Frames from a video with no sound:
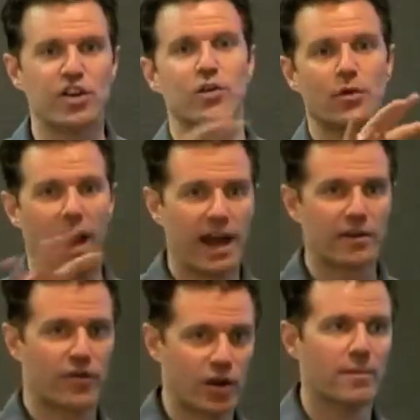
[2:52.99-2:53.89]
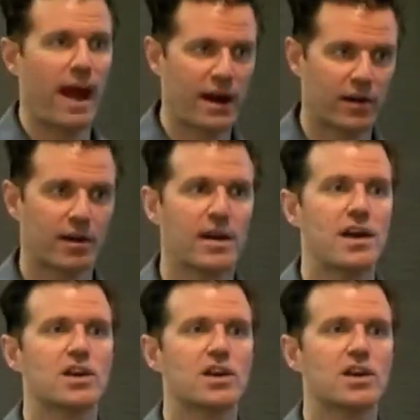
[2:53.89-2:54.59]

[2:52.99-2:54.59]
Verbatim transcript: to, header, footer, background.